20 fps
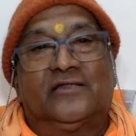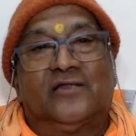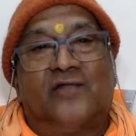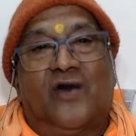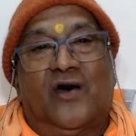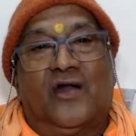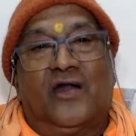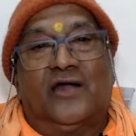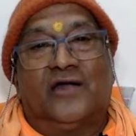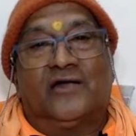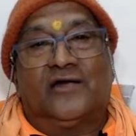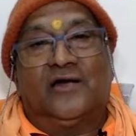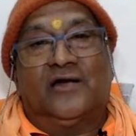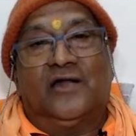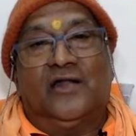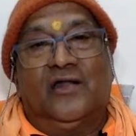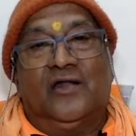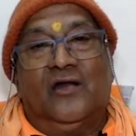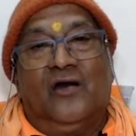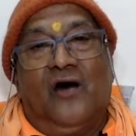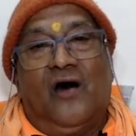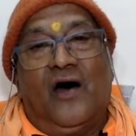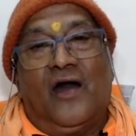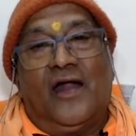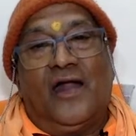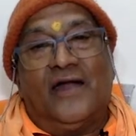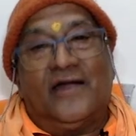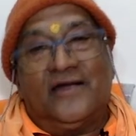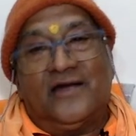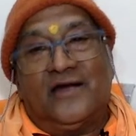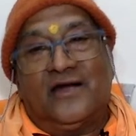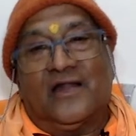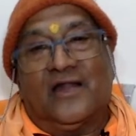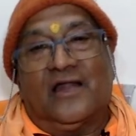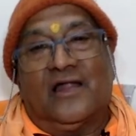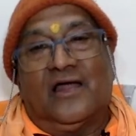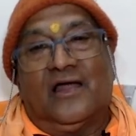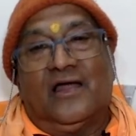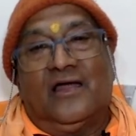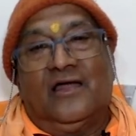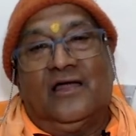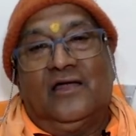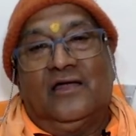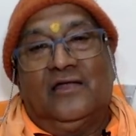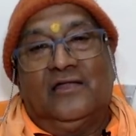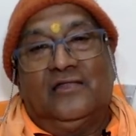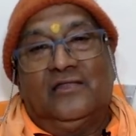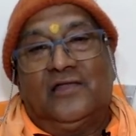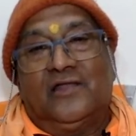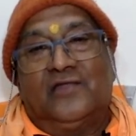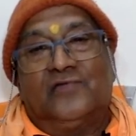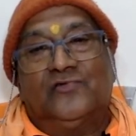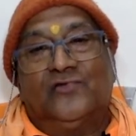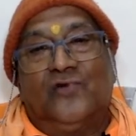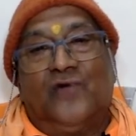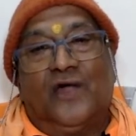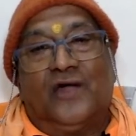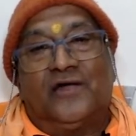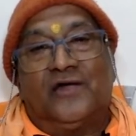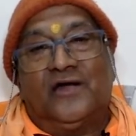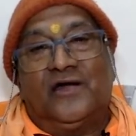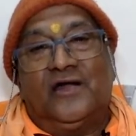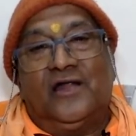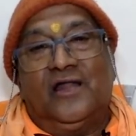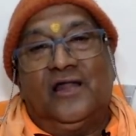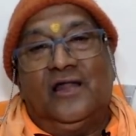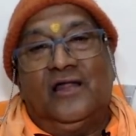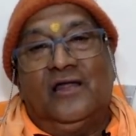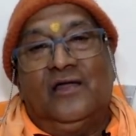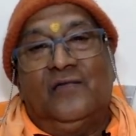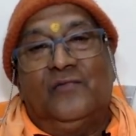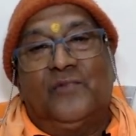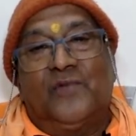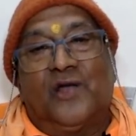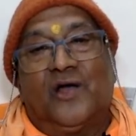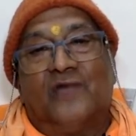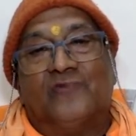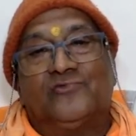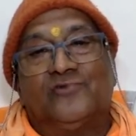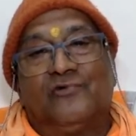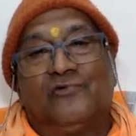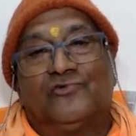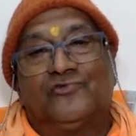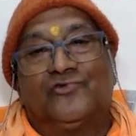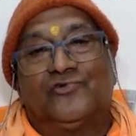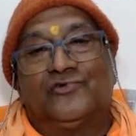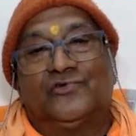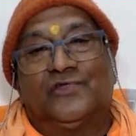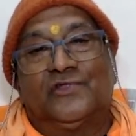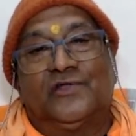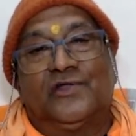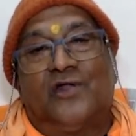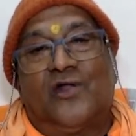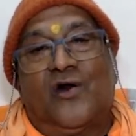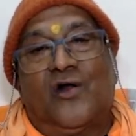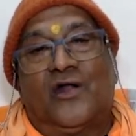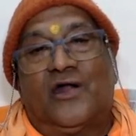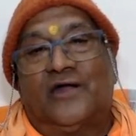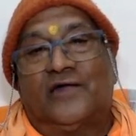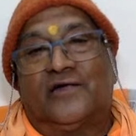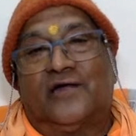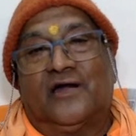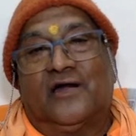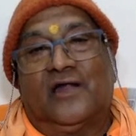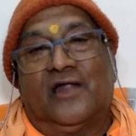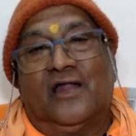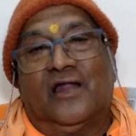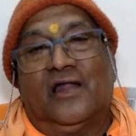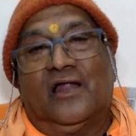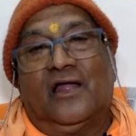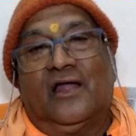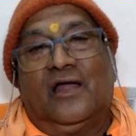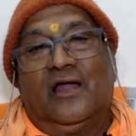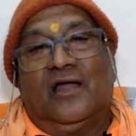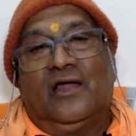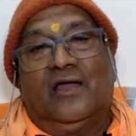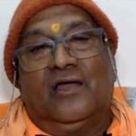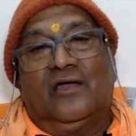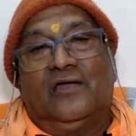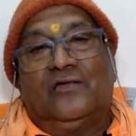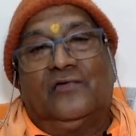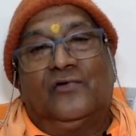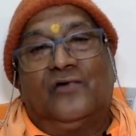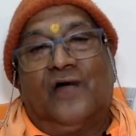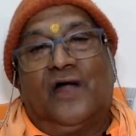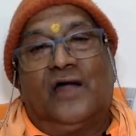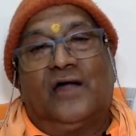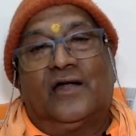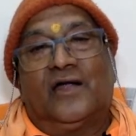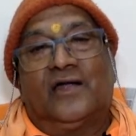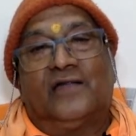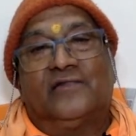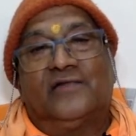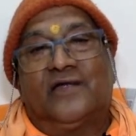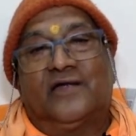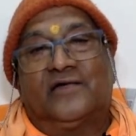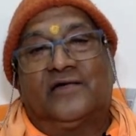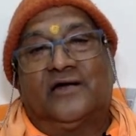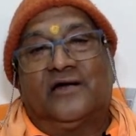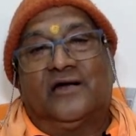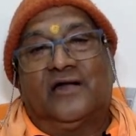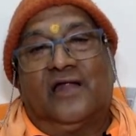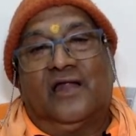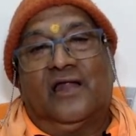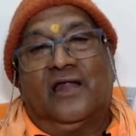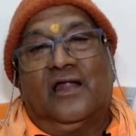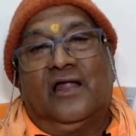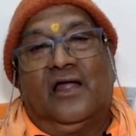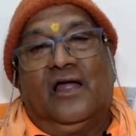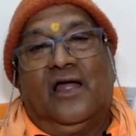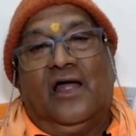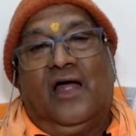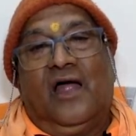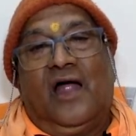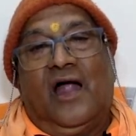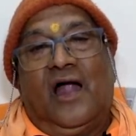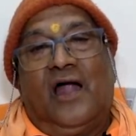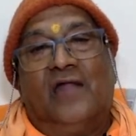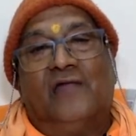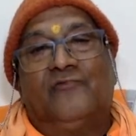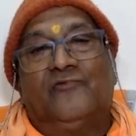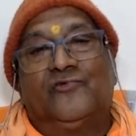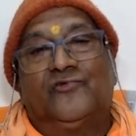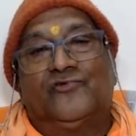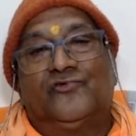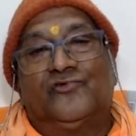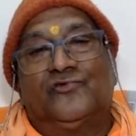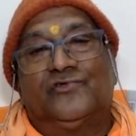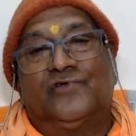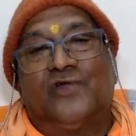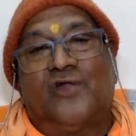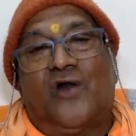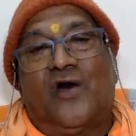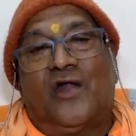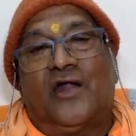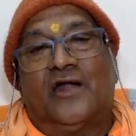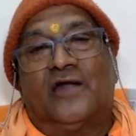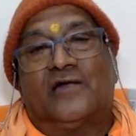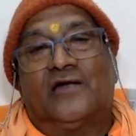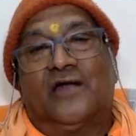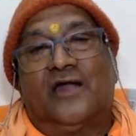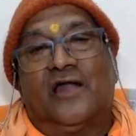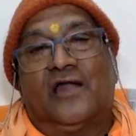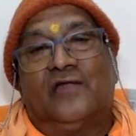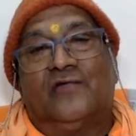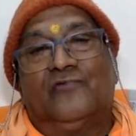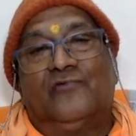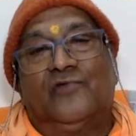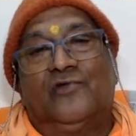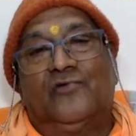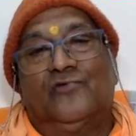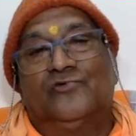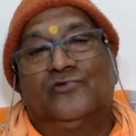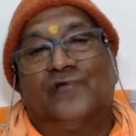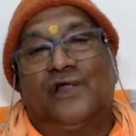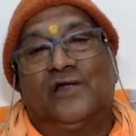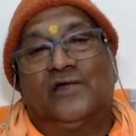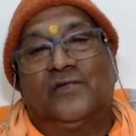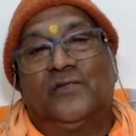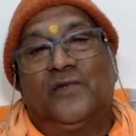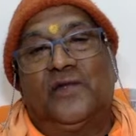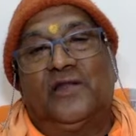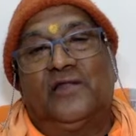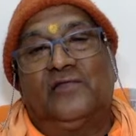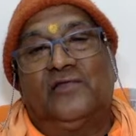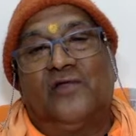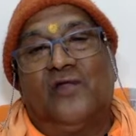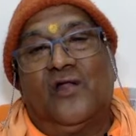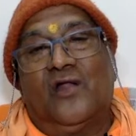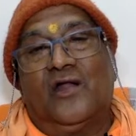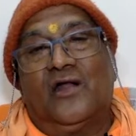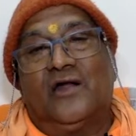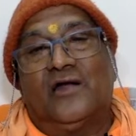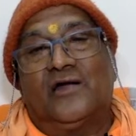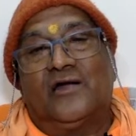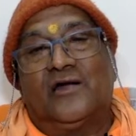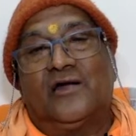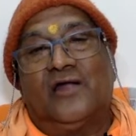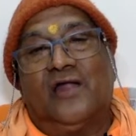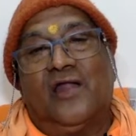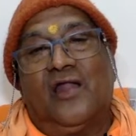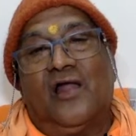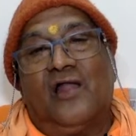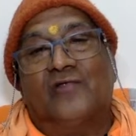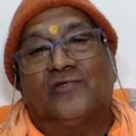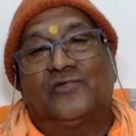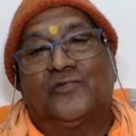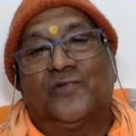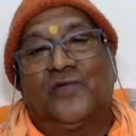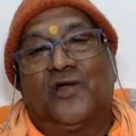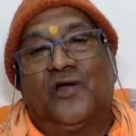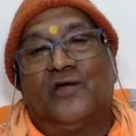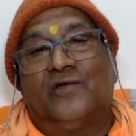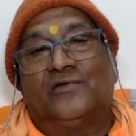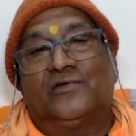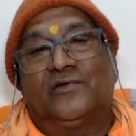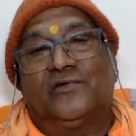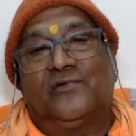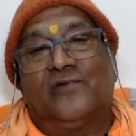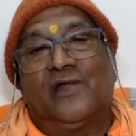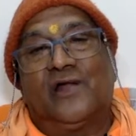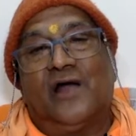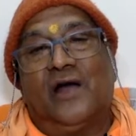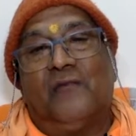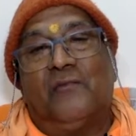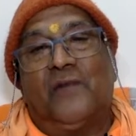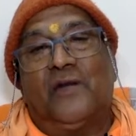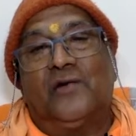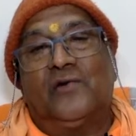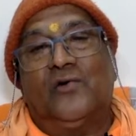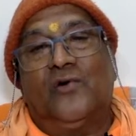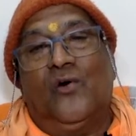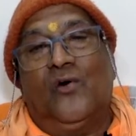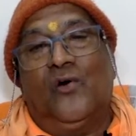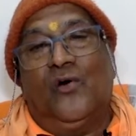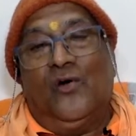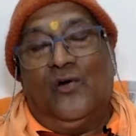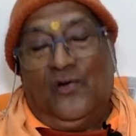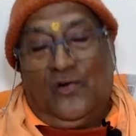non-eternal or eternal. There is no eternal because you have chosen the non-eternal. You can't get the eternal. And if you choose the non-eternal, you will lose ultimately the non-eternal also because it will come and go.